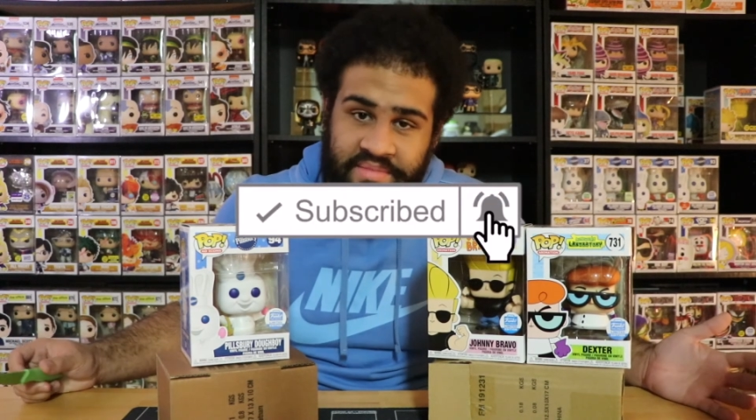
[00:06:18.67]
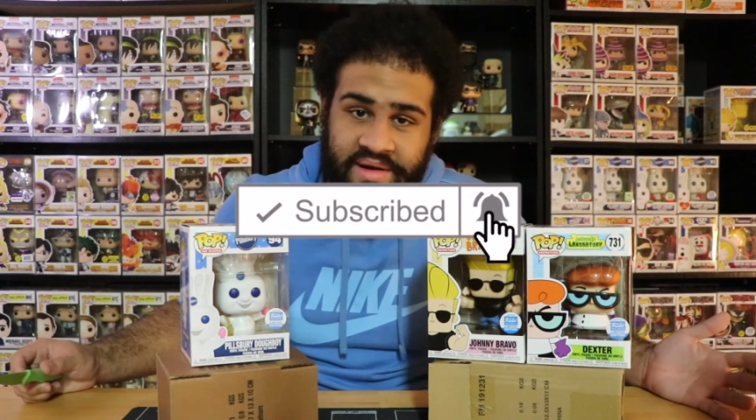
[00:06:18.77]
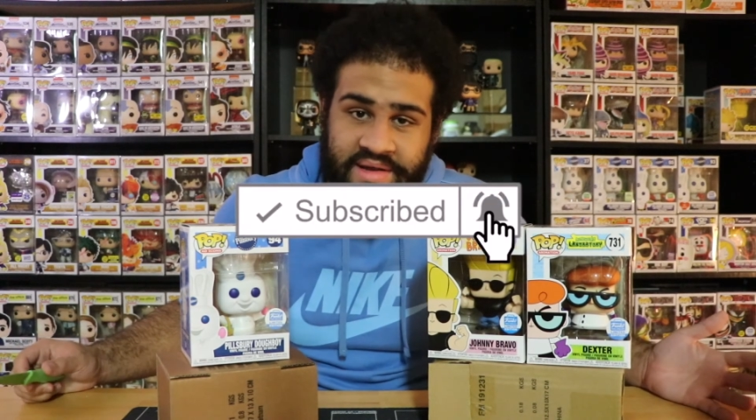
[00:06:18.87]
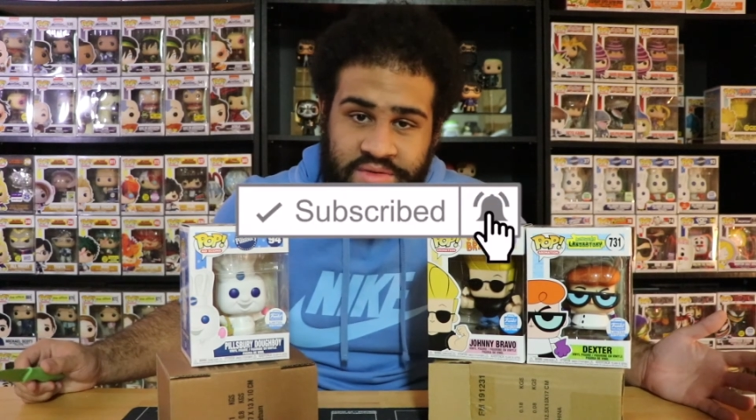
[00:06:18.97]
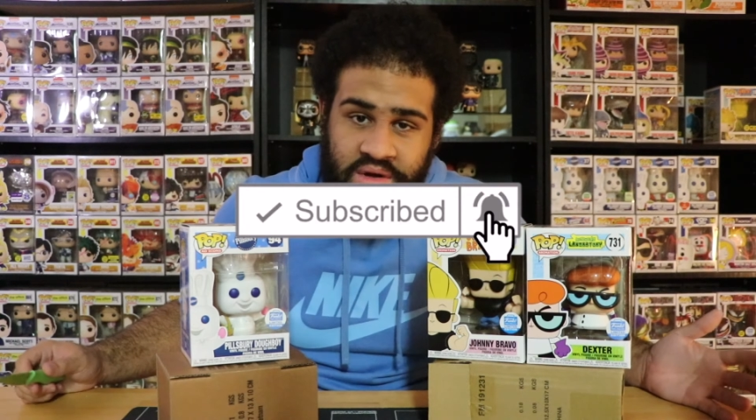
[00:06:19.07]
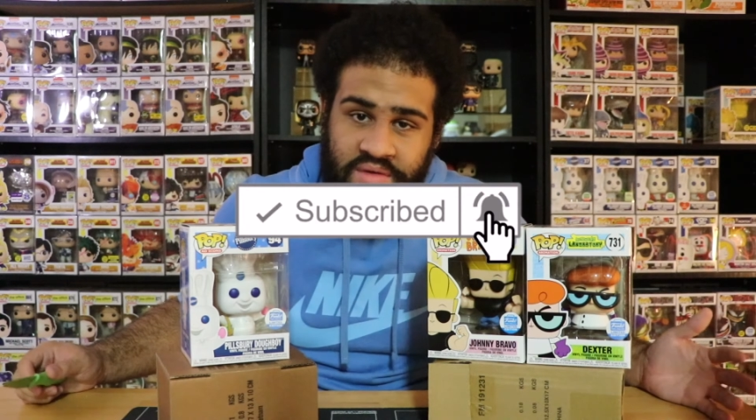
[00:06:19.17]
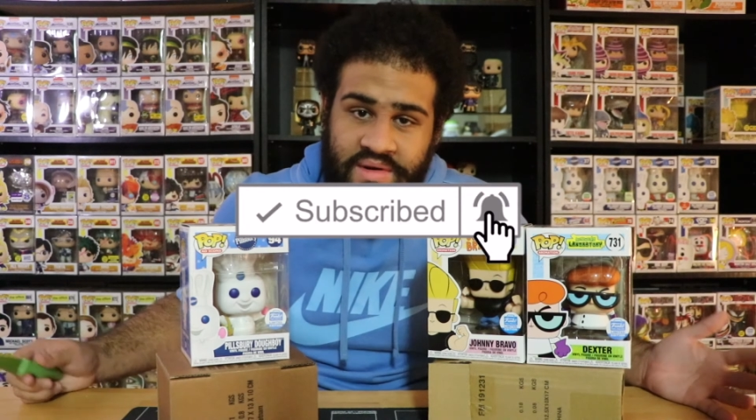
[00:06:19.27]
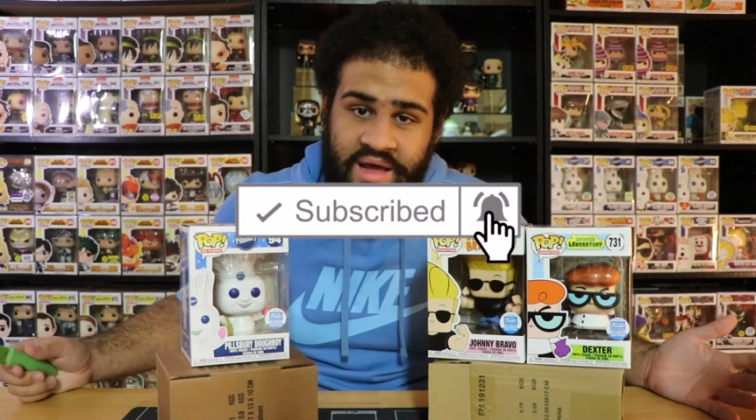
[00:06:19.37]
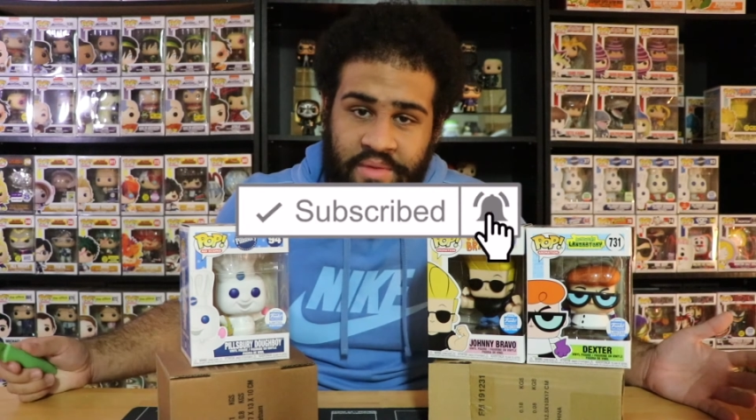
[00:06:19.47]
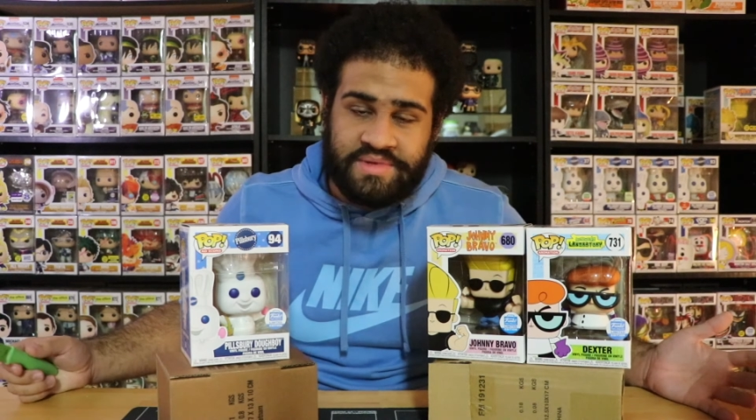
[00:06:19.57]
button as well. It
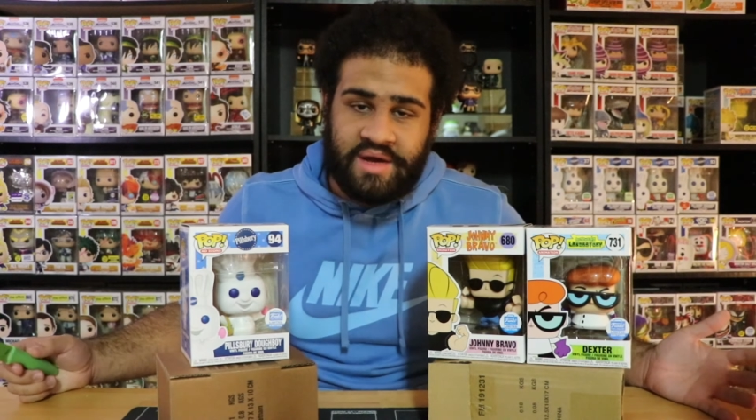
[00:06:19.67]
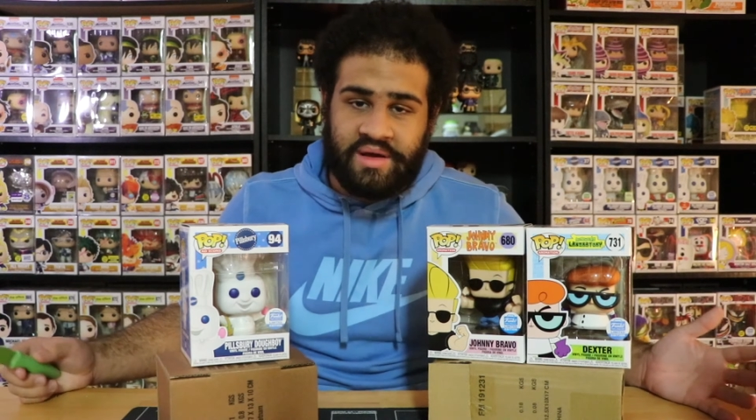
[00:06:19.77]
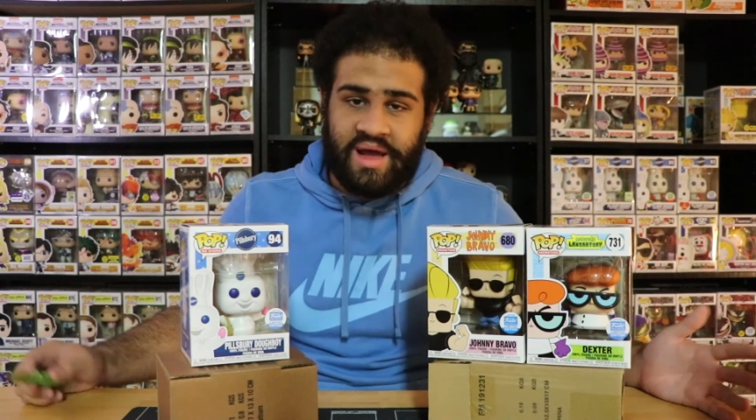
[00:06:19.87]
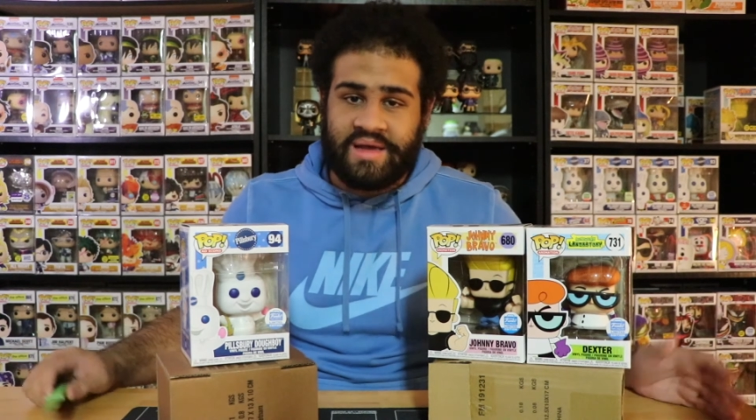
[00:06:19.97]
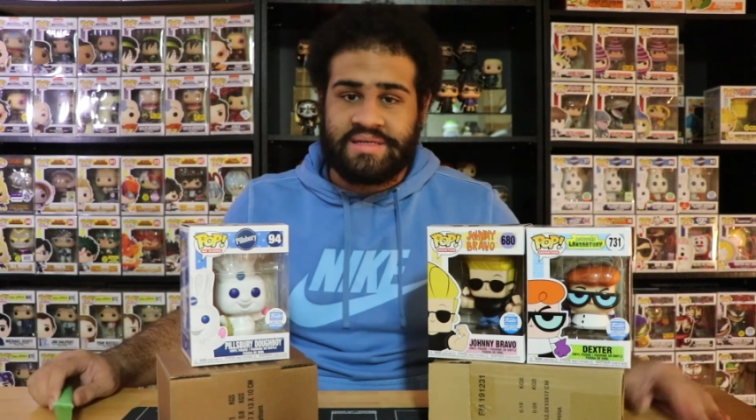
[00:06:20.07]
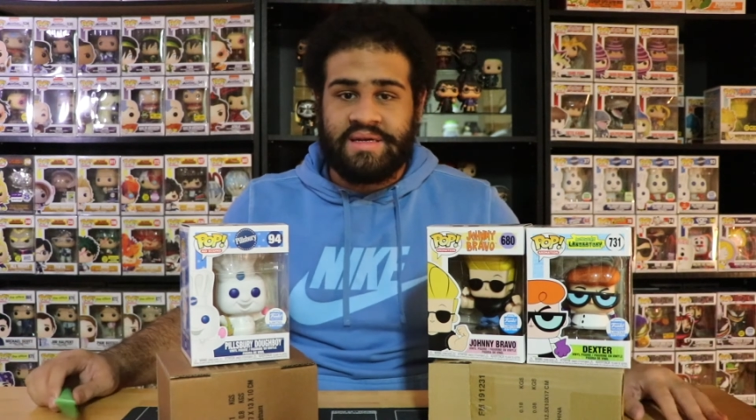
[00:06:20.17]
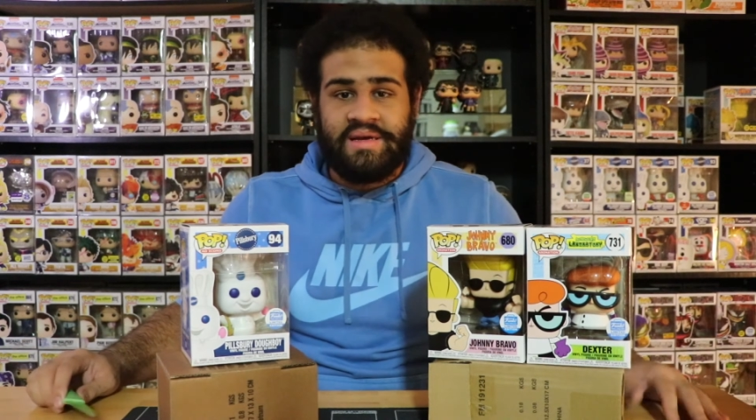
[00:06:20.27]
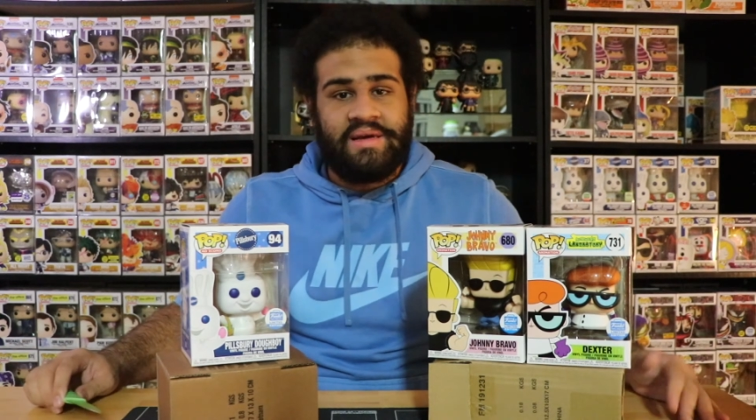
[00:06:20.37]
really helps out, guys.